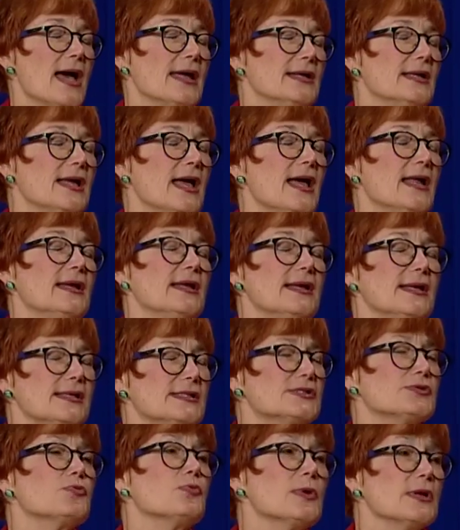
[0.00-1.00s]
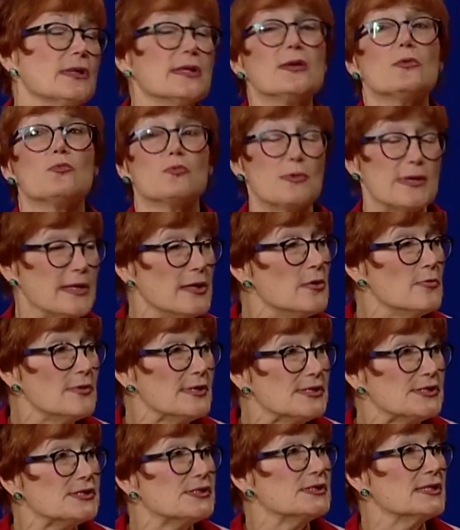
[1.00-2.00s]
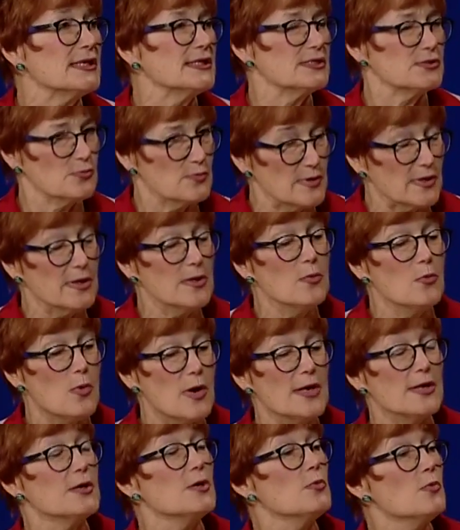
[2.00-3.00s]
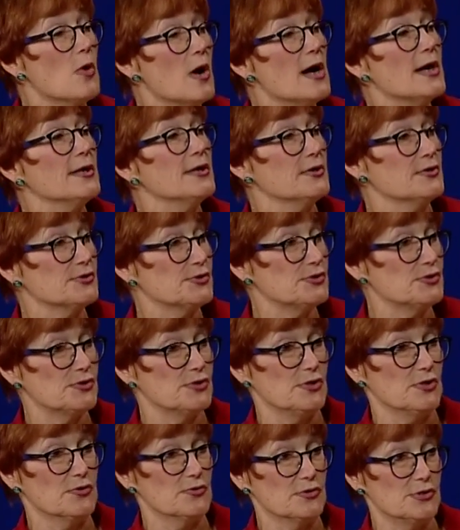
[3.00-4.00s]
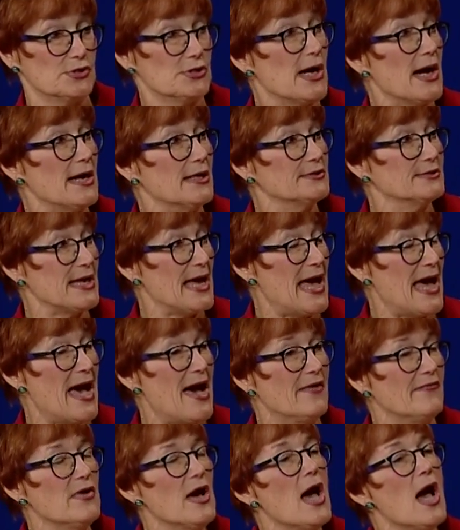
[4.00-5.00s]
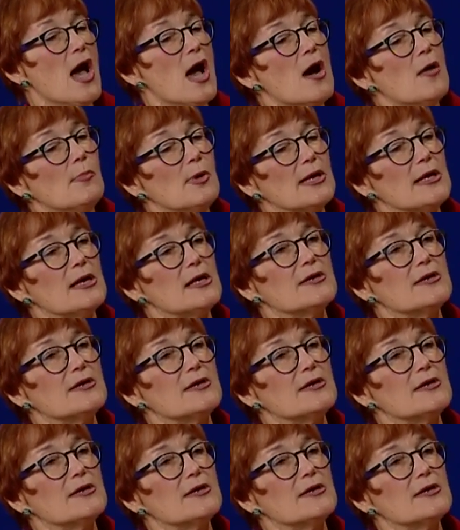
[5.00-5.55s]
and it's really rigorous. It's really what you want your child to have. But